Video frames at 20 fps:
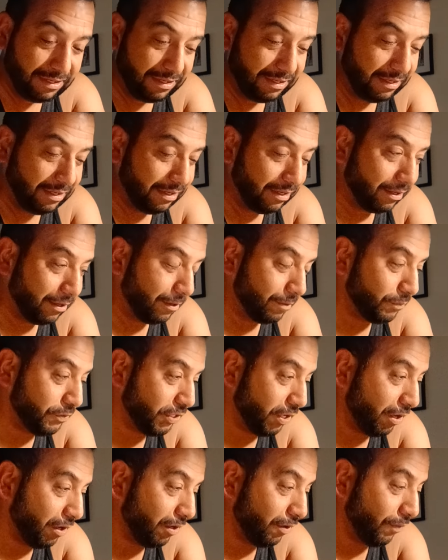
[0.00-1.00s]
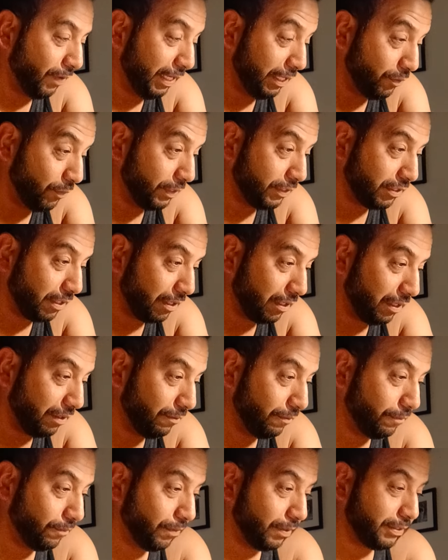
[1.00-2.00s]
Jarek Reed was a
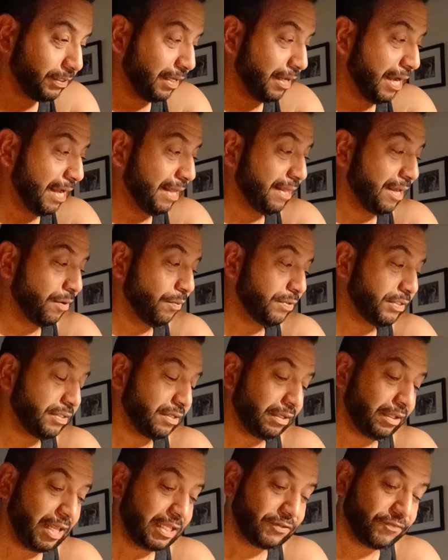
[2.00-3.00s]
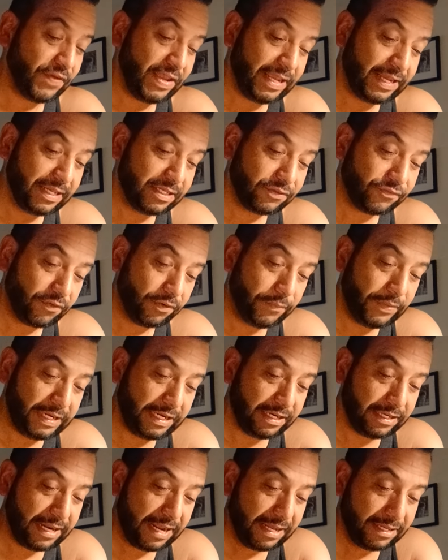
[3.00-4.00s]
guy that was in Las Vegas for media
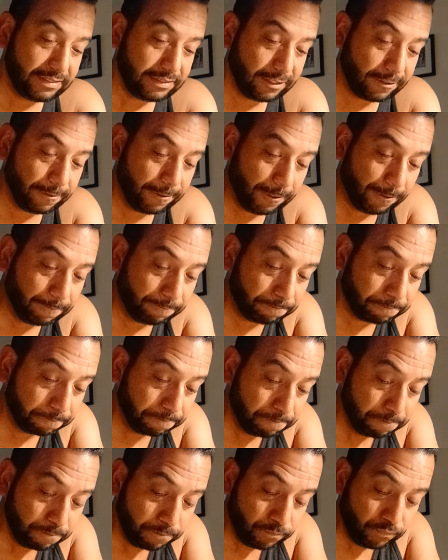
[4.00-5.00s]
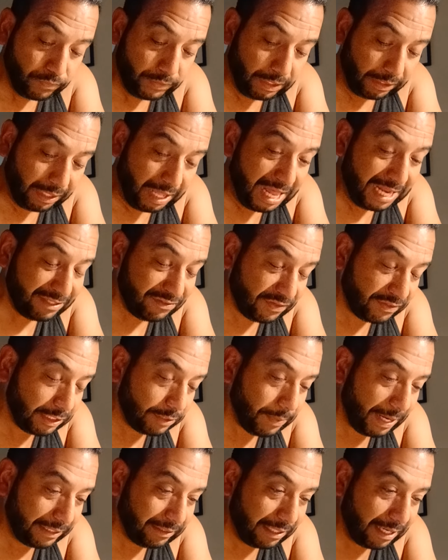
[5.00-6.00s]
days, and a lot is
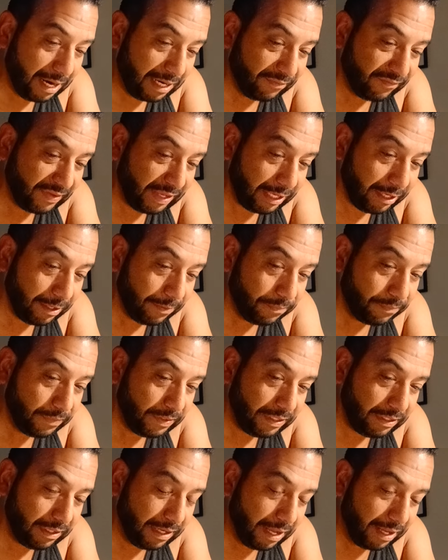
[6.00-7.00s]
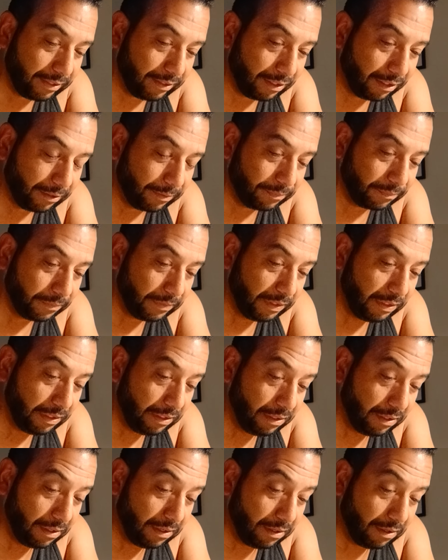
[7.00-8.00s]
expected out of him. He got
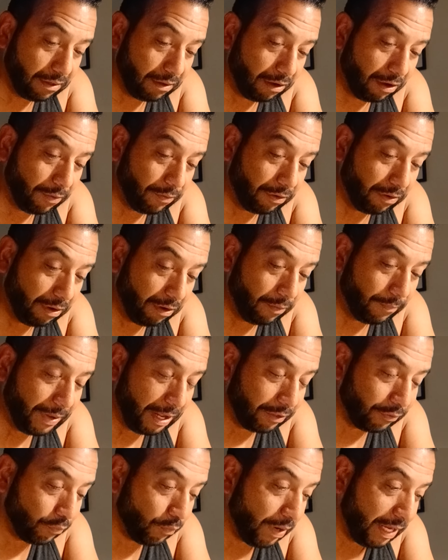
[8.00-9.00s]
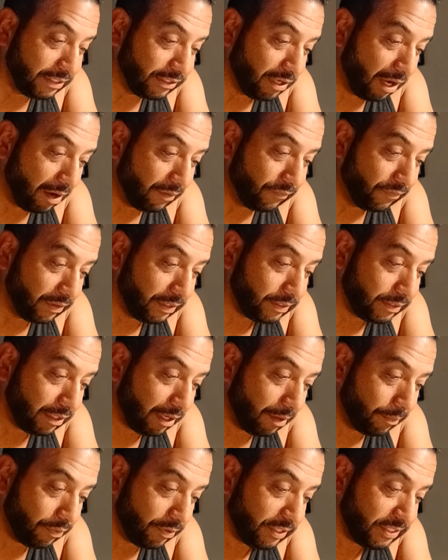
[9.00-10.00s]
all Mountain West Conference
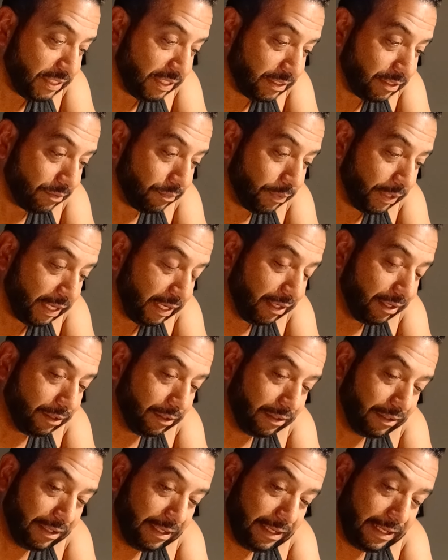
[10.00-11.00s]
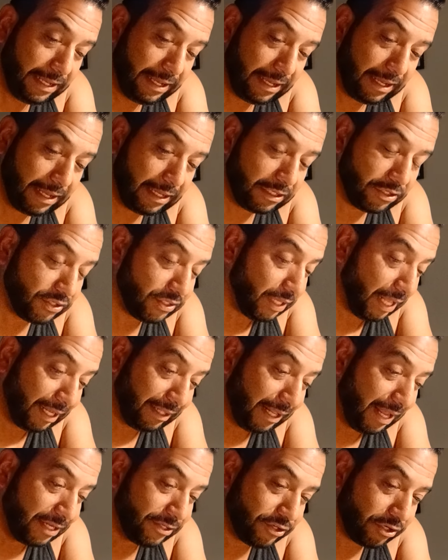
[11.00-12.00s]
preseason pick, and just like
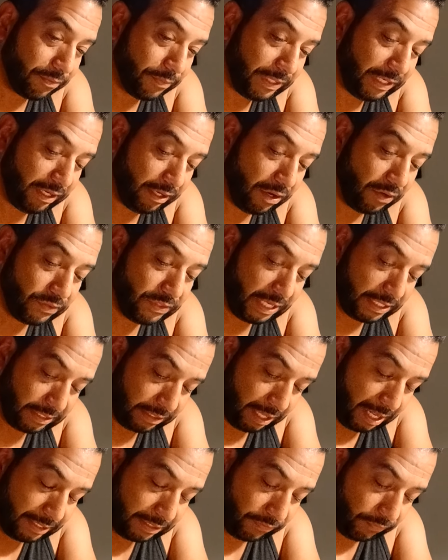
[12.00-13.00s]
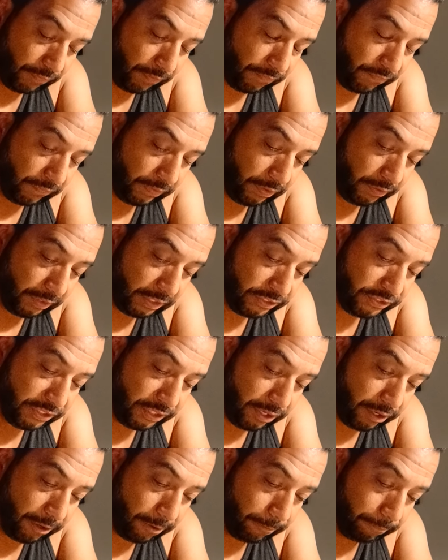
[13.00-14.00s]
last year. But he knows he has a lot to fulfill this
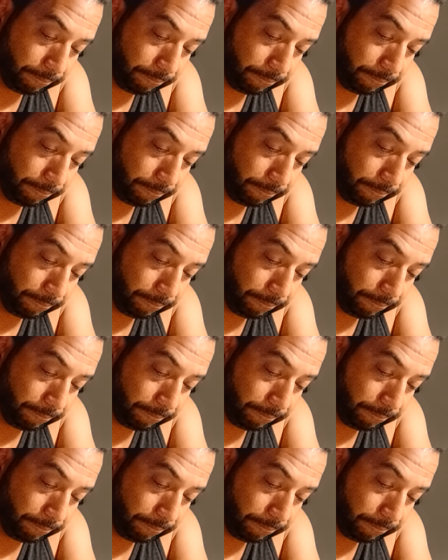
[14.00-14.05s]
year.